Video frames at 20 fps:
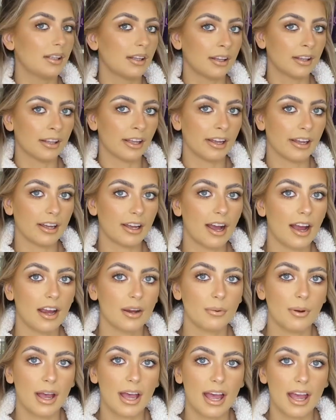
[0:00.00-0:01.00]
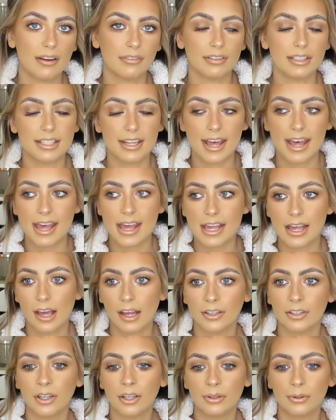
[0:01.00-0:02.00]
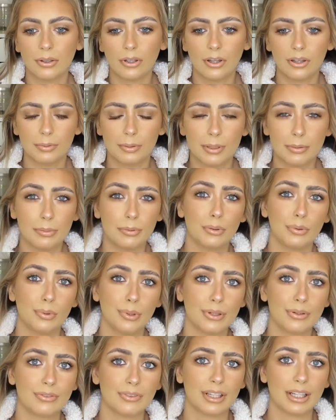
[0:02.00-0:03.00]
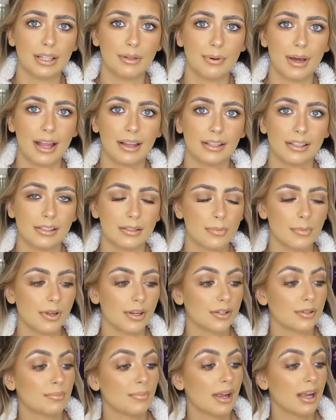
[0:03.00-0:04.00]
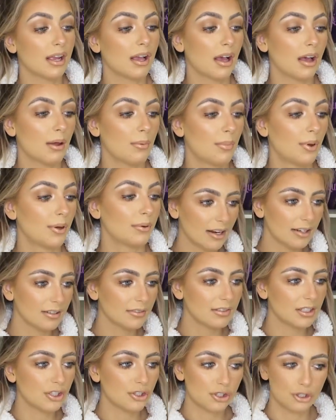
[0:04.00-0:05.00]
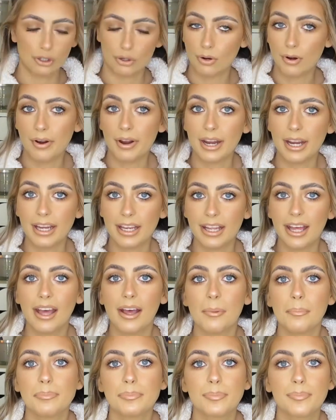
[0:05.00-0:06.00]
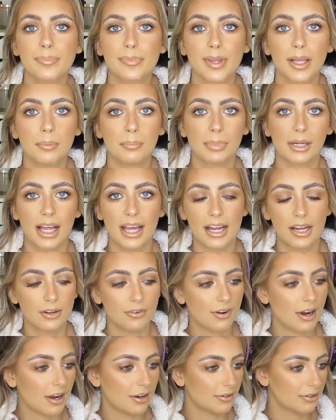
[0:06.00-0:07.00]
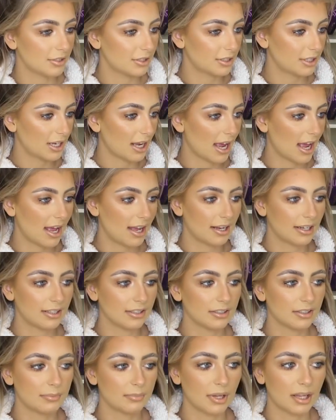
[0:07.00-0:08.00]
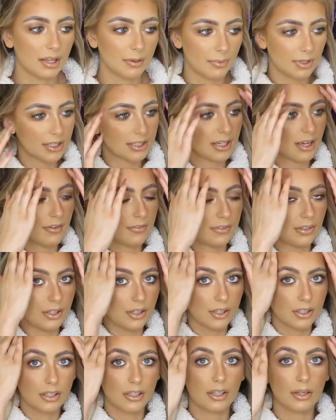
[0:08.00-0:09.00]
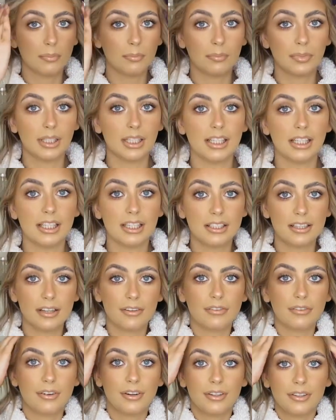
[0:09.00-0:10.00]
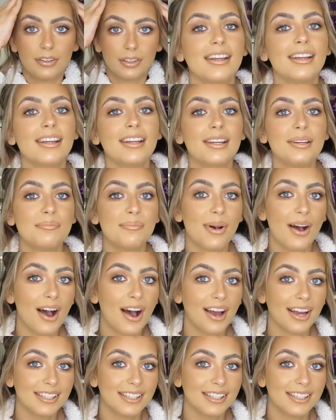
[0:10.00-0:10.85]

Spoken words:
that I wear every day. I know a lot of people wouldn't really wear this much makeup. I kind of enjoy playing around and making myself look completely different, but I